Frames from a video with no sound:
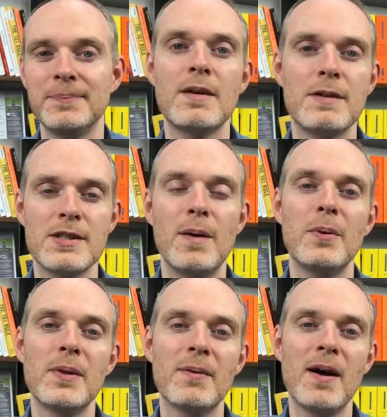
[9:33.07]
So for
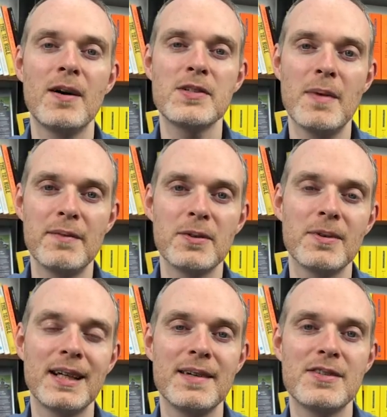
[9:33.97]
example, there are some other
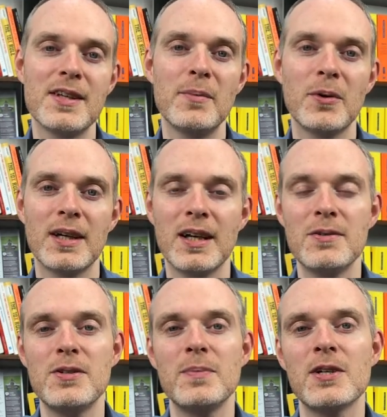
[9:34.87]
reliefs that I'm not going to
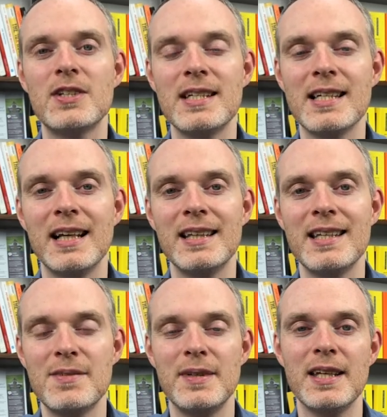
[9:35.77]
go too much detail
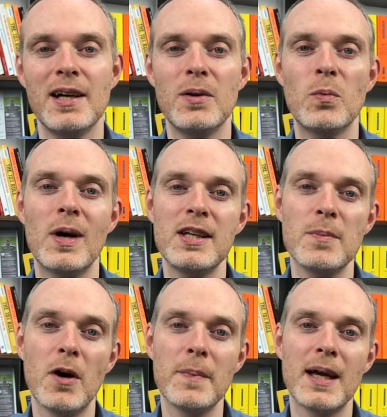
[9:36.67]
in this video, where
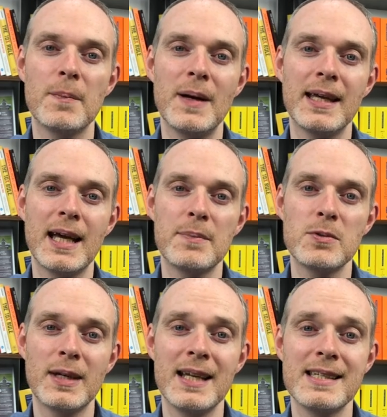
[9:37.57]
you might be able to pay
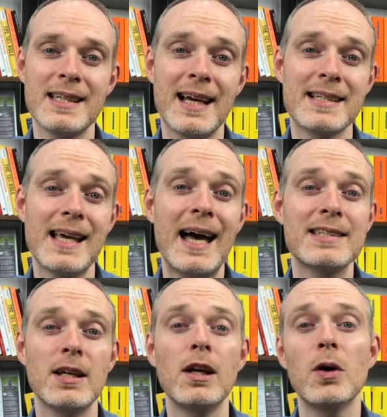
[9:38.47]
capital gains tax
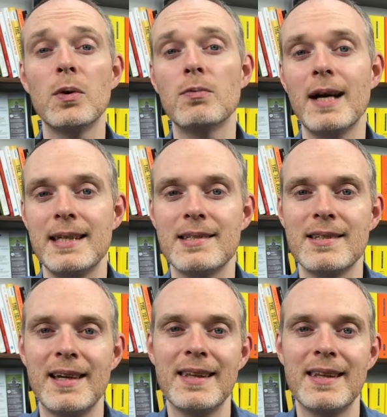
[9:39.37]
at a lower rate,